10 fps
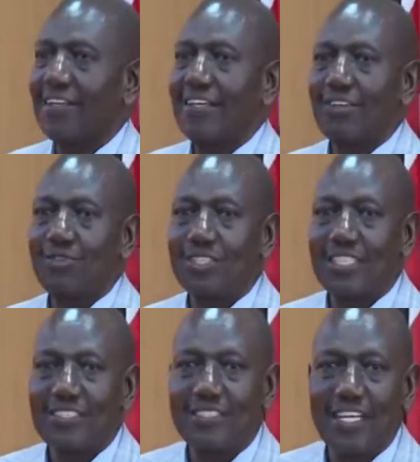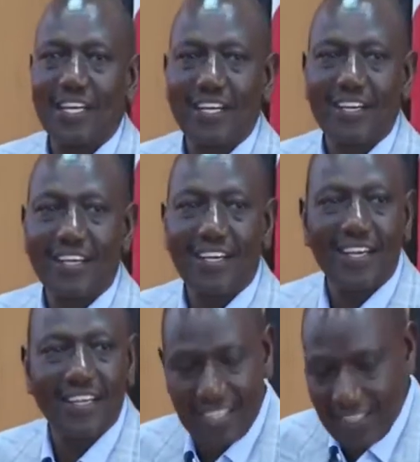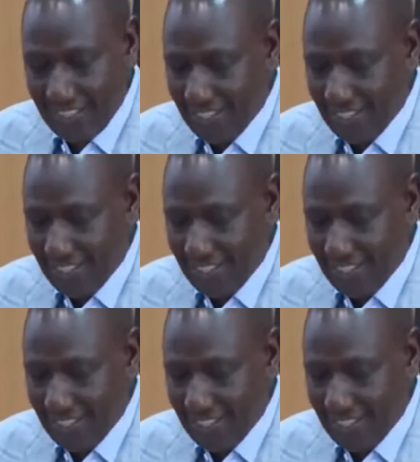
headquarters ya KRA,